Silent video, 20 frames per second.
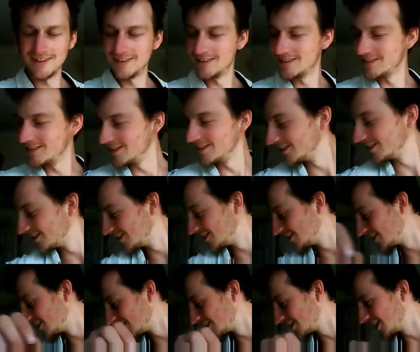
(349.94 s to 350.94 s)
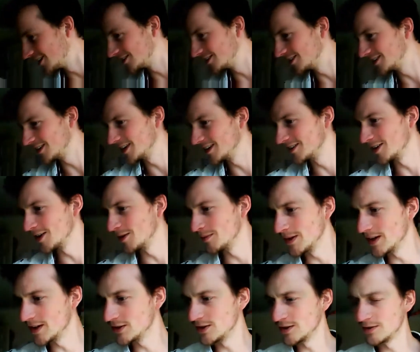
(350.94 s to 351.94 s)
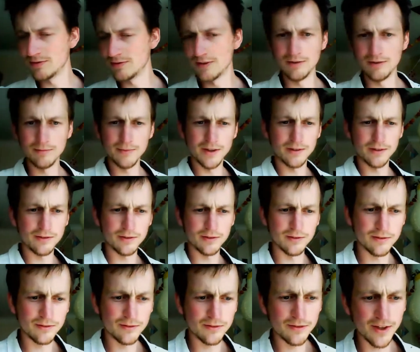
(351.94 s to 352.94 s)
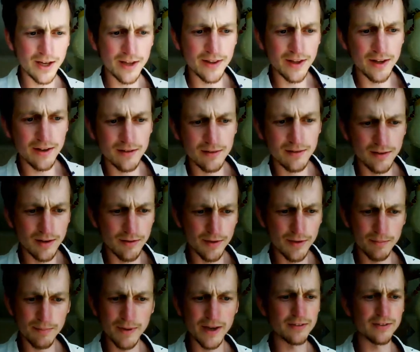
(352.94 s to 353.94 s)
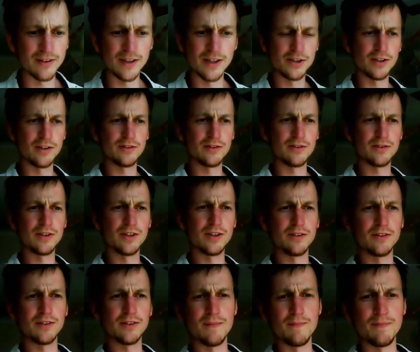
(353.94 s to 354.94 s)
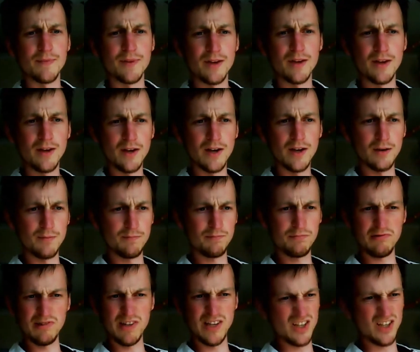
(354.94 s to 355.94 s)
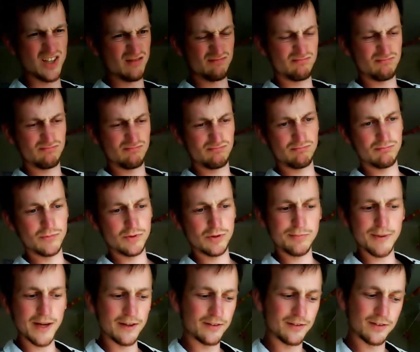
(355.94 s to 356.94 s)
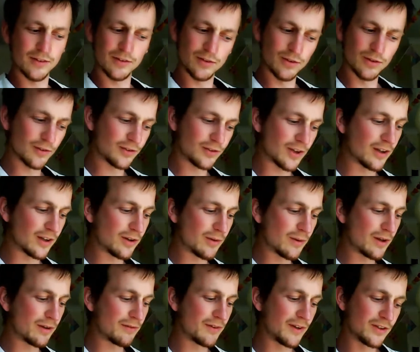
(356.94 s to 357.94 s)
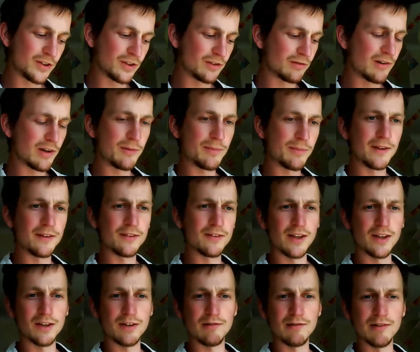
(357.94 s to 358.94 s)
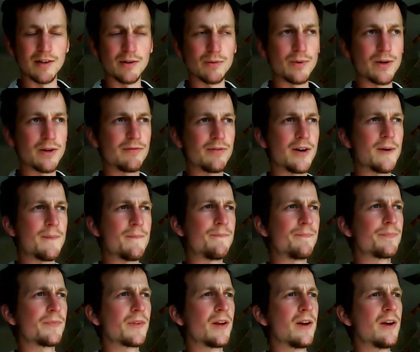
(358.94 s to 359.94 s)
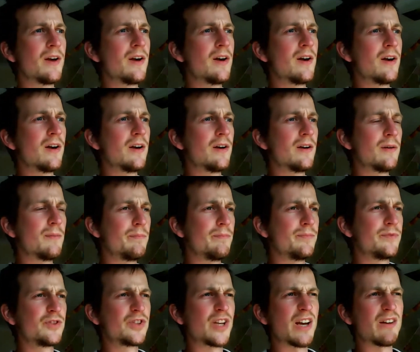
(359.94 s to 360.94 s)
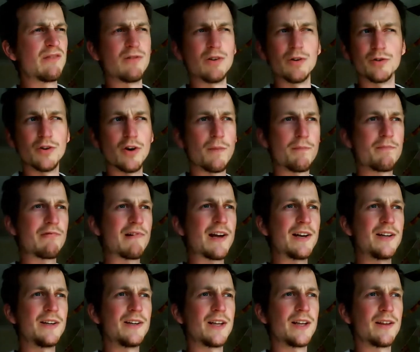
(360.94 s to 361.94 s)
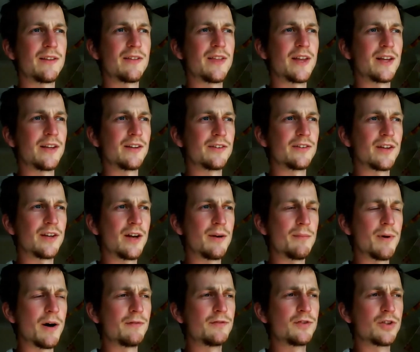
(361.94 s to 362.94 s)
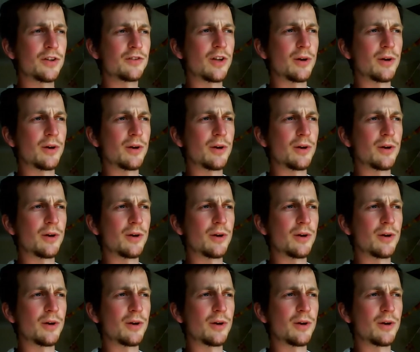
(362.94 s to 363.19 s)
need to go into detail, but yeah, she's fine with me sort of saying that. I think basically she's in a pretty good space to sort of start doing things. She's already been tinkering with general sort of branding things, and I've just